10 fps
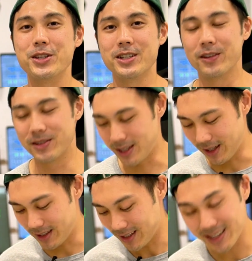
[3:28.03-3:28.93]
reason of
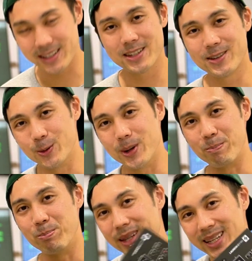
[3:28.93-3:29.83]
saying yes to a
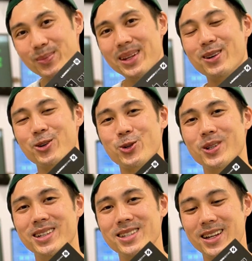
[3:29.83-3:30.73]
mini MIDI
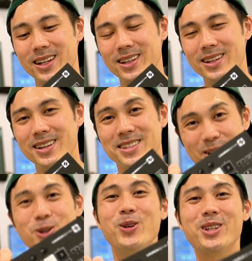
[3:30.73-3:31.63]
controller is that it's a
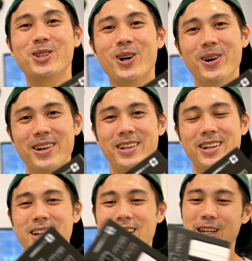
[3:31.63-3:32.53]
cool little toy.
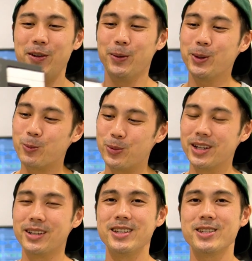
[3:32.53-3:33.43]
If you were to bring
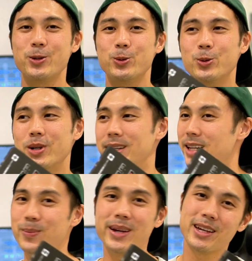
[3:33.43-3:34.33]
this to a
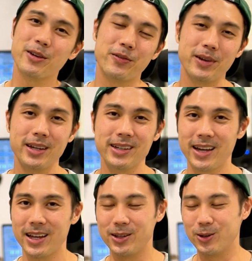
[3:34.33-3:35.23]
nearby cafe
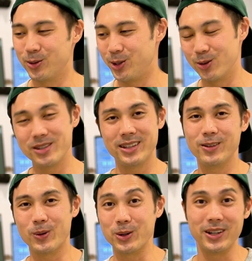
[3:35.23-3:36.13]
and use it
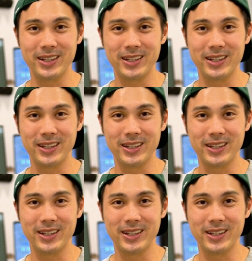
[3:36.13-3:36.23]
while you're